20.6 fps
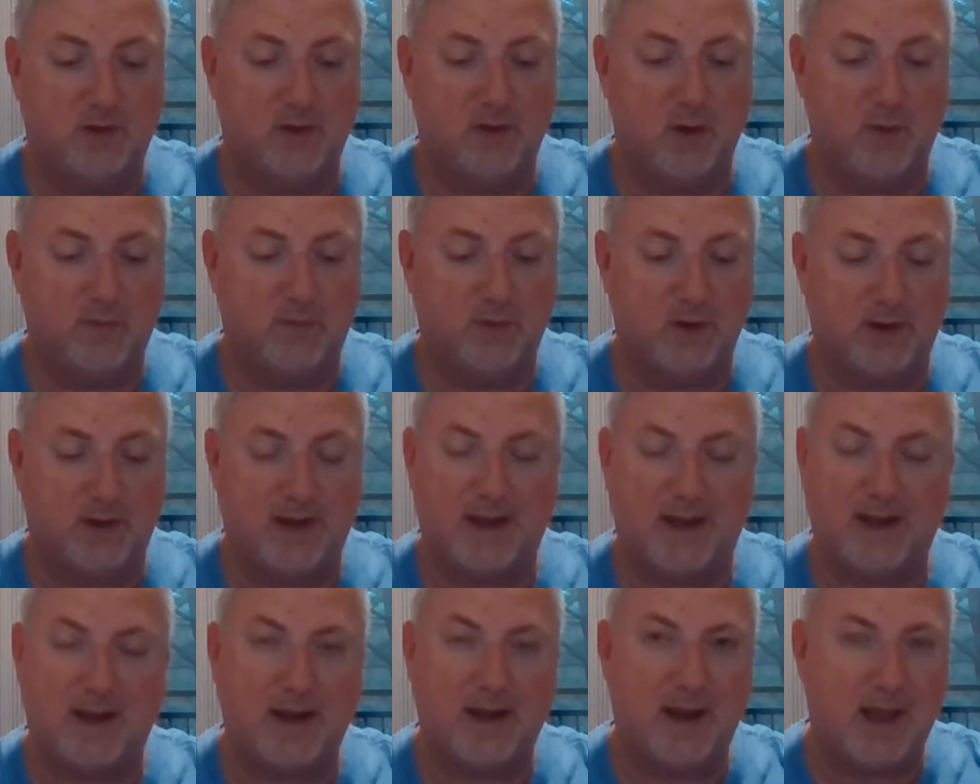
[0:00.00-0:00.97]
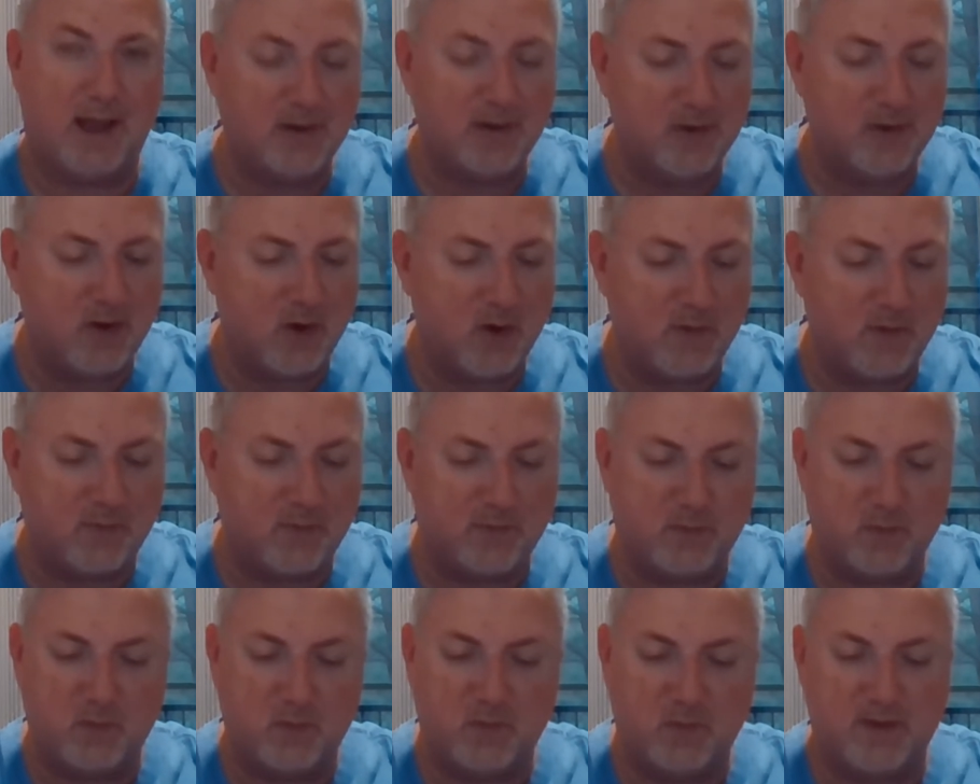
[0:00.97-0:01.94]
overlook, and I don't know
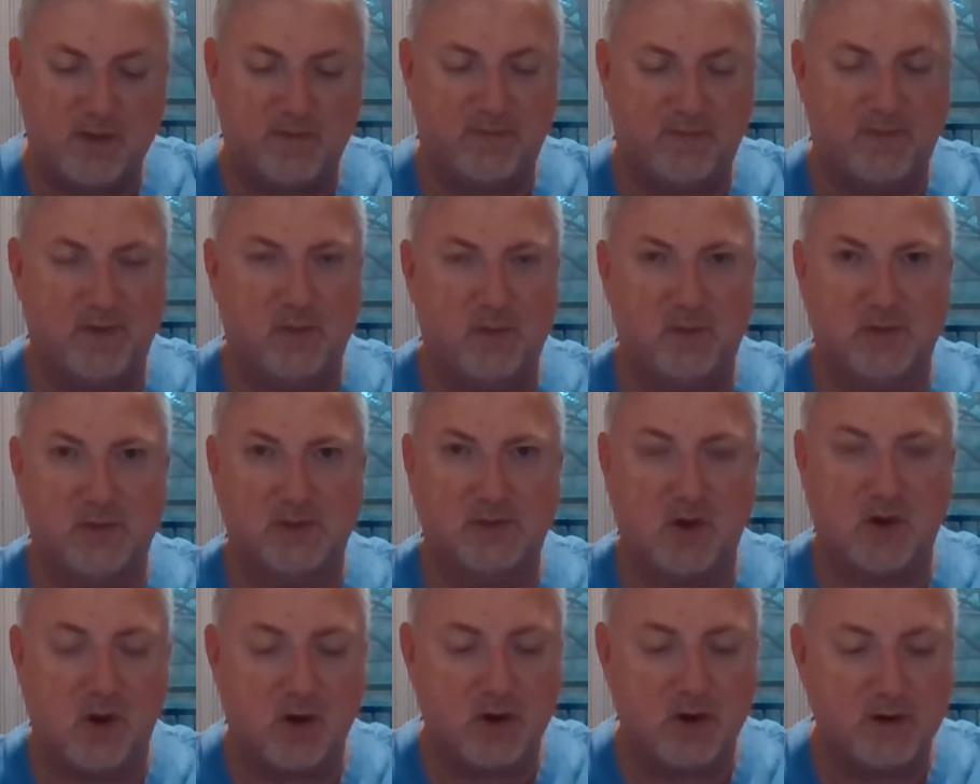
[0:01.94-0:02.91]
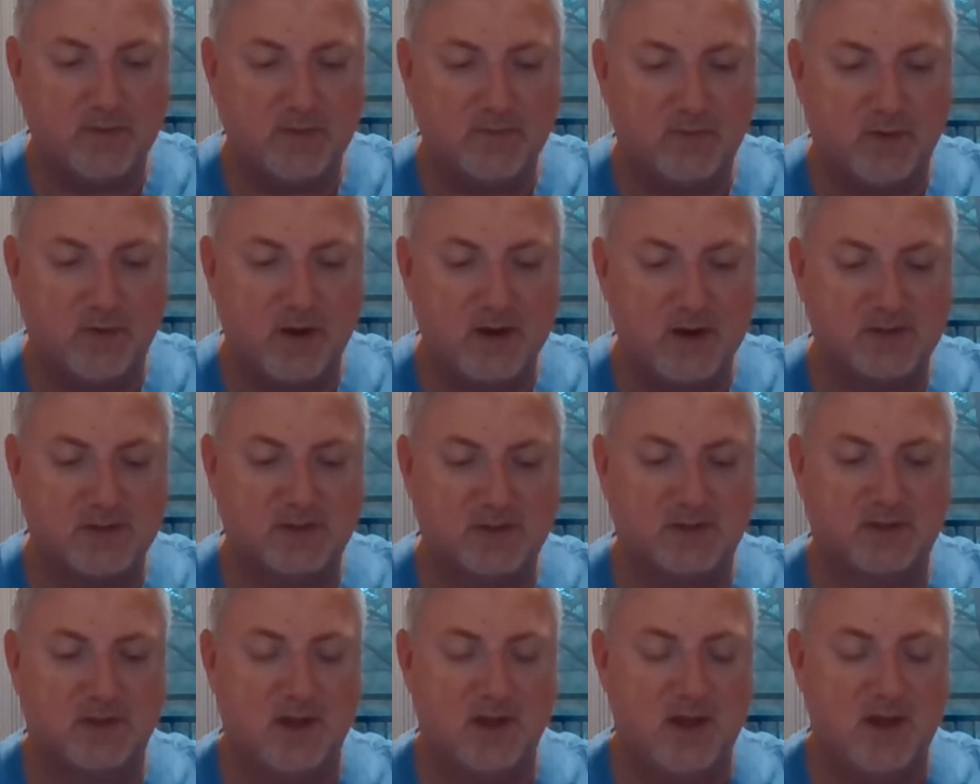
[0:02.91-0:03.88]
if it was hard for
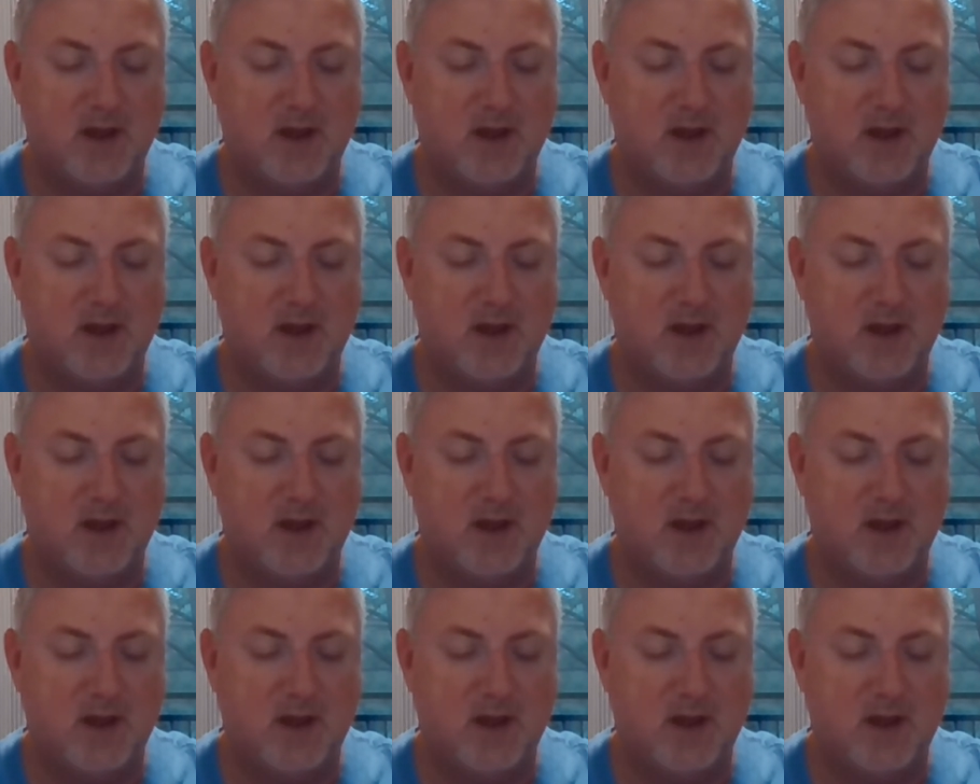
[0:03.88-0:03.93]
us,